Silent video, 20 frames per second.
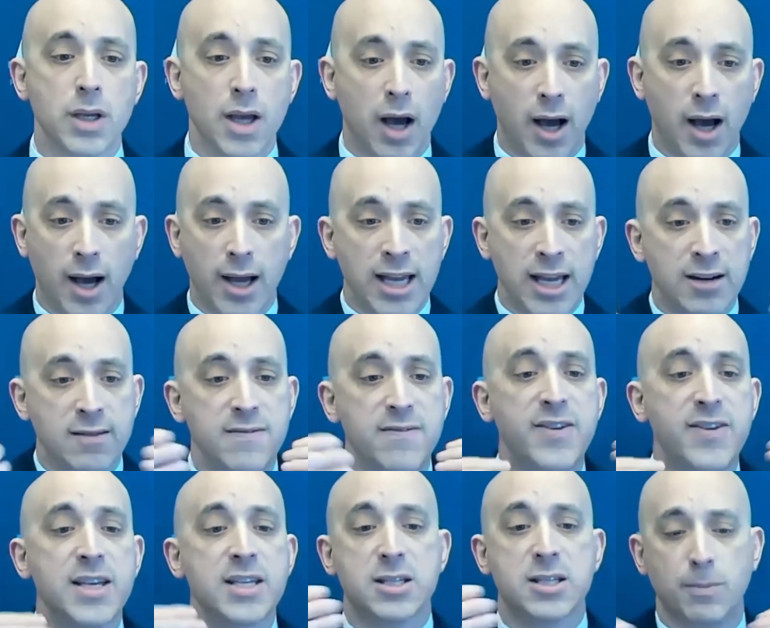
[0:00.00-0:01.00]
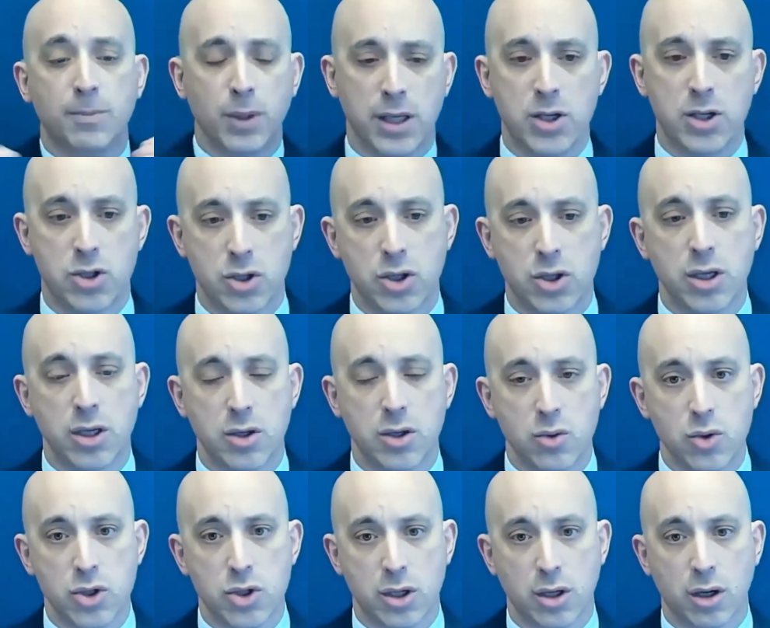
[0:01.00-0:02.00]
uh, invisibly to the
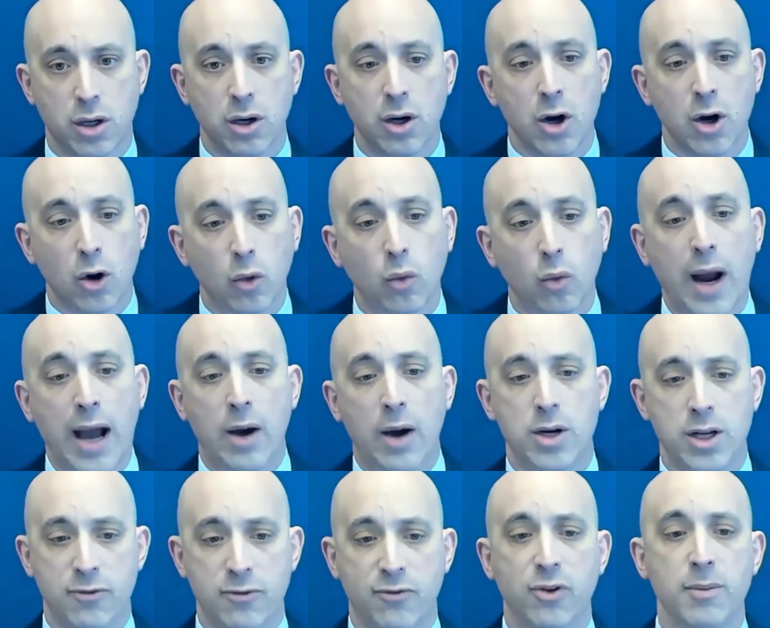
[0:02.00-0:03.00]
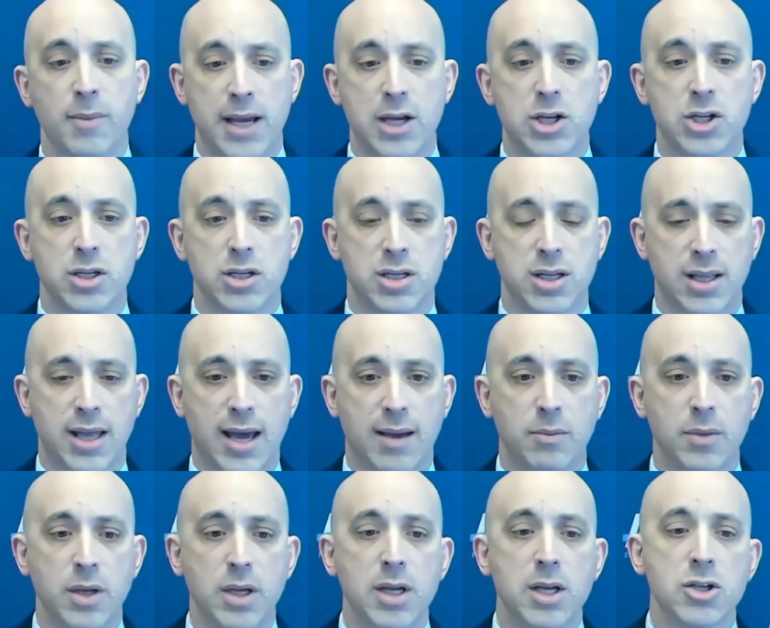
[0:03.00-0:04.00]
user route information to them.